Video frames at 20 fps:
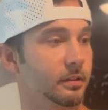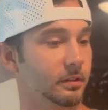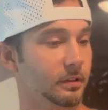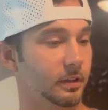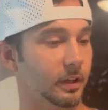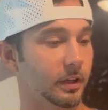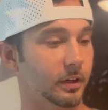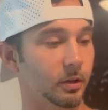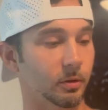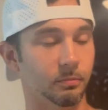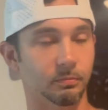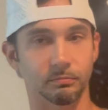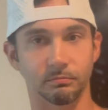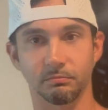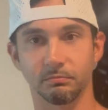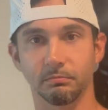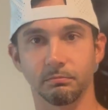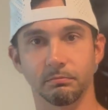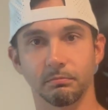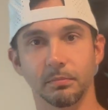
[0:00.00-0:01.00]
I don't
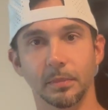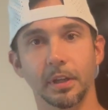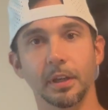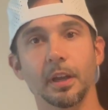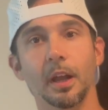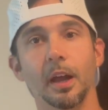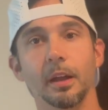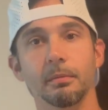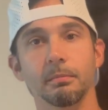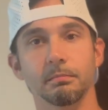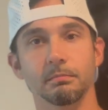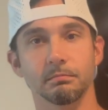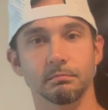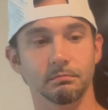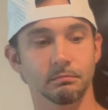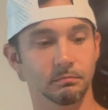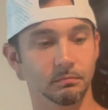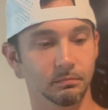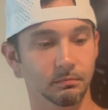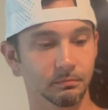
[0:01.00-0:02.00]
cut,
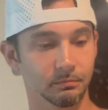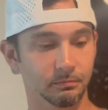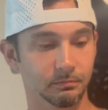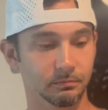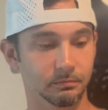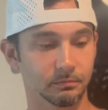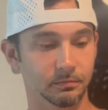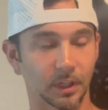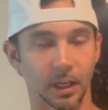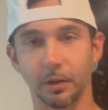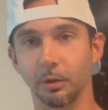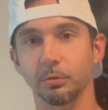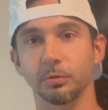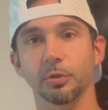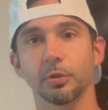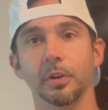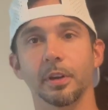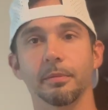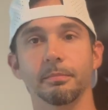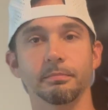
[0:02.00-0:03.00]
I don't
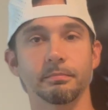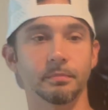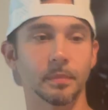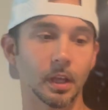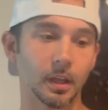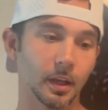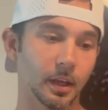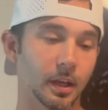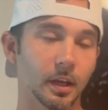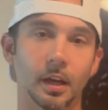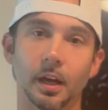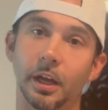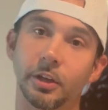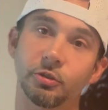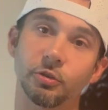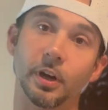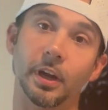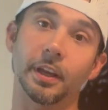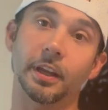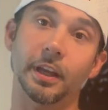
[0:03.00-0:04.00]
trim. I
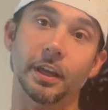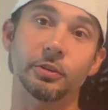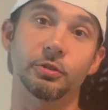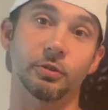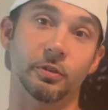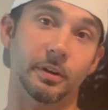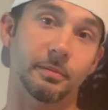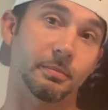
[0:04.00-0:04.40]
try and get trim,